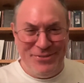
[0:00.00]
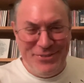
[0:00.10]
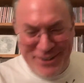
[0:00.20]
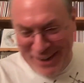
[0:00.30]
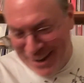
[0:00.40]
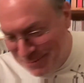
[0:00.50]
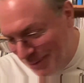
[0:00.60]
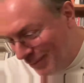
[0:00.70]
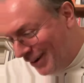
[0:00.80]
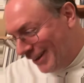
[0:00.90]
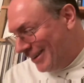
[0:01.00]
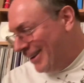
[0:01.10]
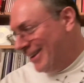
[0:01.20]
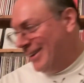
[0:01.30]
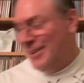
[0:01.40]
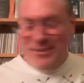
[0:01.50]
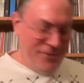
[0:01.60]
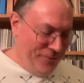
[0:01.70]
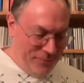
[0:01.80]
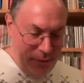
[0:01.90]
get out of my mind.
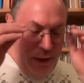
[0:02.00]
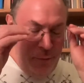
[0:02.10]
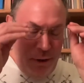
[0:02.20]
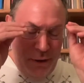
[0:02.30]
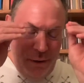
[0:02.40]
Anyway,